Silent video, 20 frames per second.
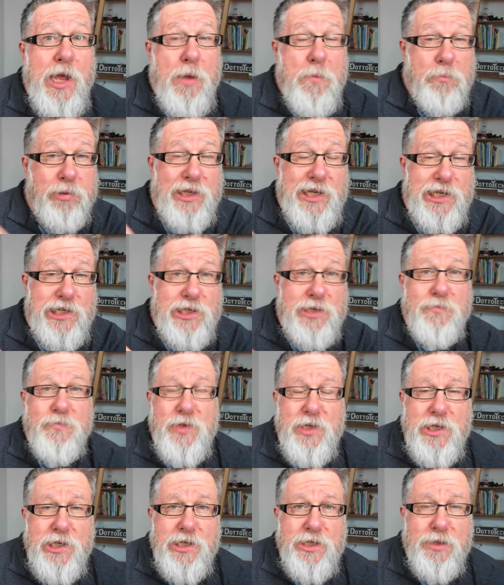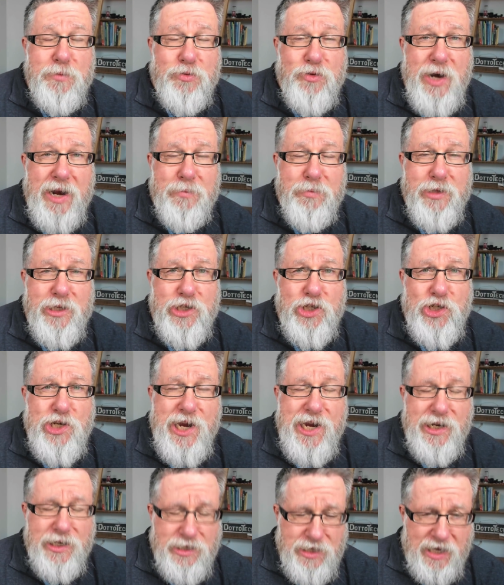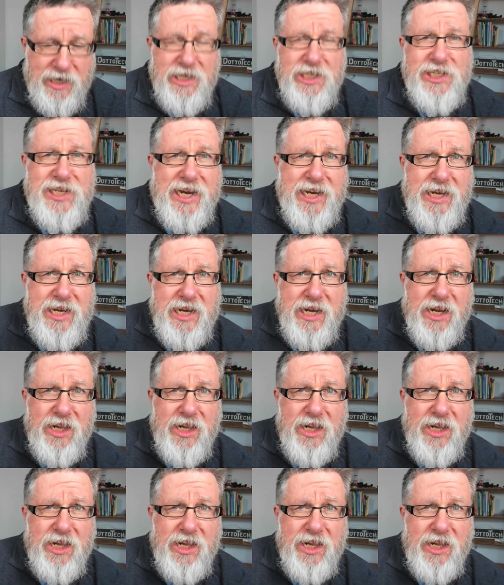Please subscribe to this channel, take a second,